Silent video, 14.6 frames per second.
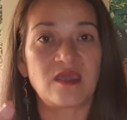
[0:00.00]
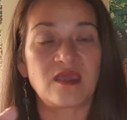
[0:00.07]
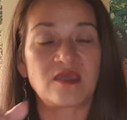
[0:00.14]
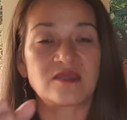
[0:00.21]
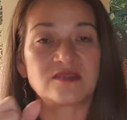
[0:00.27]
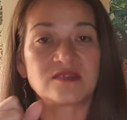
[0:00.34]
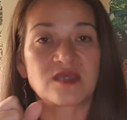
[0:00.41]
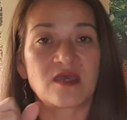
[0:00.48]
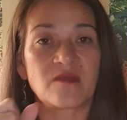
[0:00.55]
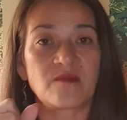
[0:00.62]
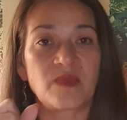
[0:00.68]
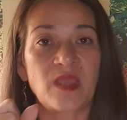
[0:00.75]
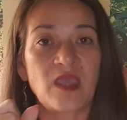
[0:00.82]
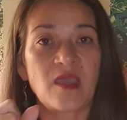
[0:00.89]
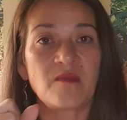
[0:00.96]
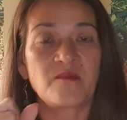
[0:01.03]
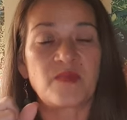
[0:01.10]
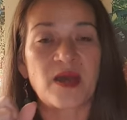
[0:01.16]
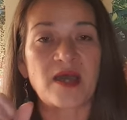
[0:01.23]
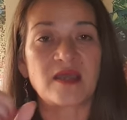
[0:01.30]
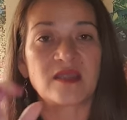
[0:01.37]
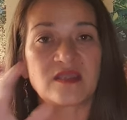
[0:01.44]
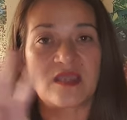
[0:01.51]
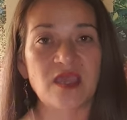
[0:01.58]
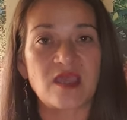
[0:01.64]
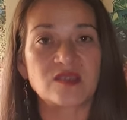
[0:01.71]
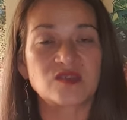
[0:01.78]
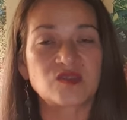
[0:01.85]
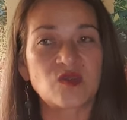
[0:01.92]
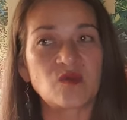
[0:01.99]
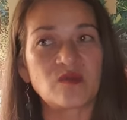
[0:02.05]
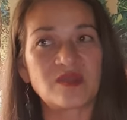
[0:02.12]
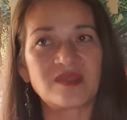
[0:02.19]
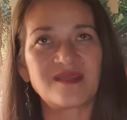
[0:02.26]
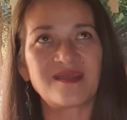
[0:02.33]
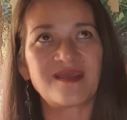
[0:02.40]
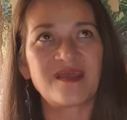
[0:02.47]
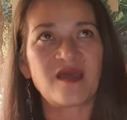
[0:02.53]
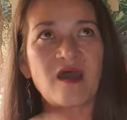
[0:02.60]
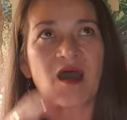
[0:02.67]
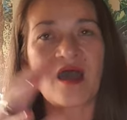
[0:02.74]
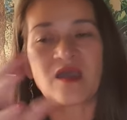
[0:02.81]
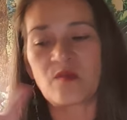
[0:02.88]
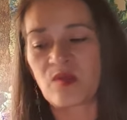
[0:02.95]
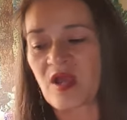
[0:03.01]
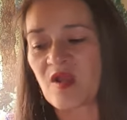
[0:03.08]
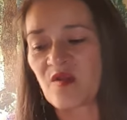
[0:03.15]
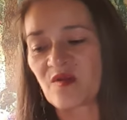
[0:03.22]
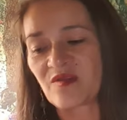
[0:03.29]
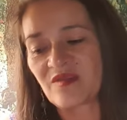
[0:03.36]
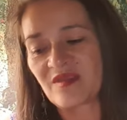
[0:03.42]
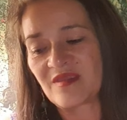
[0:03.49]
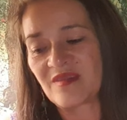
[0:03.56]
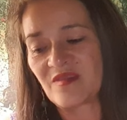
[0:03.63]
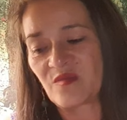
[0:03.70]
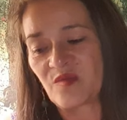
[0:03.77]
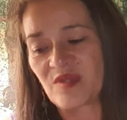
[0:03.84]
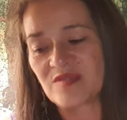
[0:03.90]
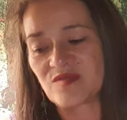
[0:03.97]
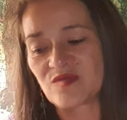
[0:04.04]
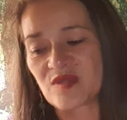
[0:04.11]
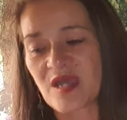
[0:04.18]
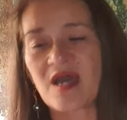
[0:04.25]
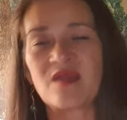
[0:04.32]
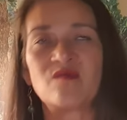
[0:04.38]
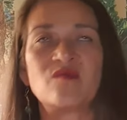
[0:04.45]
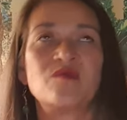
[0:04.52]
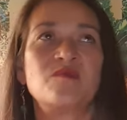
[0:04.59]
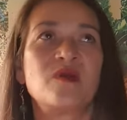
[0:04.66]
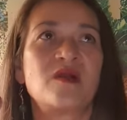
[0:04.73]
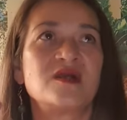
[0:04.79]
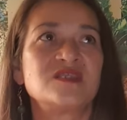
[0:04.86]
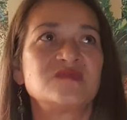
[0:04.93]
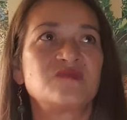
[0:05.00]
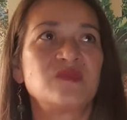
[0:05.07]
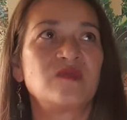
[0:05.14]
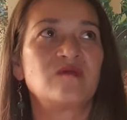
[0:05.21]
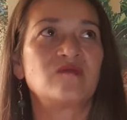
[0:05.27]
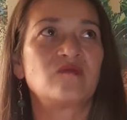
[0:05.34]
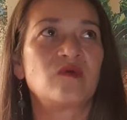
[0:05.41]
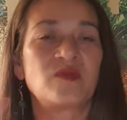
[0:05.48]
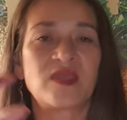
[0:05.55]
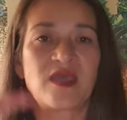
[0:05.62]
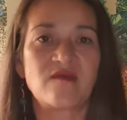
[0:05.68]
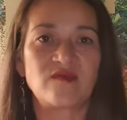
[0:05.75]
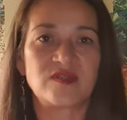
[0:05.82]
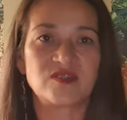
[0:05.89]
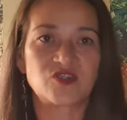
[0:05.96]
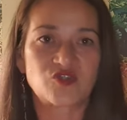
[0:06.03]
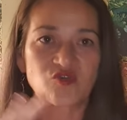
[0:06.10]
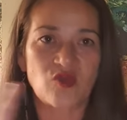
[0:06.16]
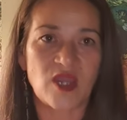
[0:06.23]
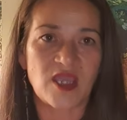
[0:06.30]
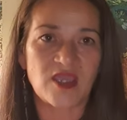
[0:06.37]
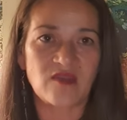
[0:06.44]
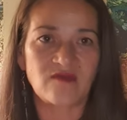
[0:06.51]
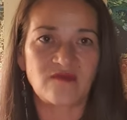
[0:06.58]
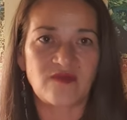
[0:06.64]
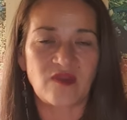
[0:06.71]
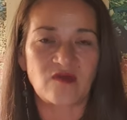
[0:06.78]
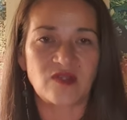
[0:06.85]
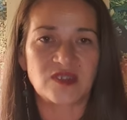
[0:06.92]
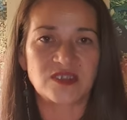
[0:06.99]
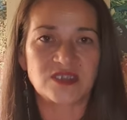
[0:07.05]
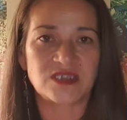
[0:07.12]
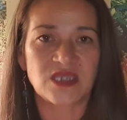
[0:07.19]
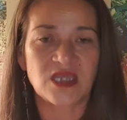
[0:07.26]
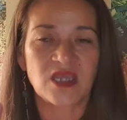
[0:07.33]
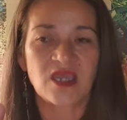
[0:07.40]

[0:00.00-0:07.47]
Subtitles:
And, but yeah, so when I look at the weasel card, it reminds me of what we have in Australia, ferrets.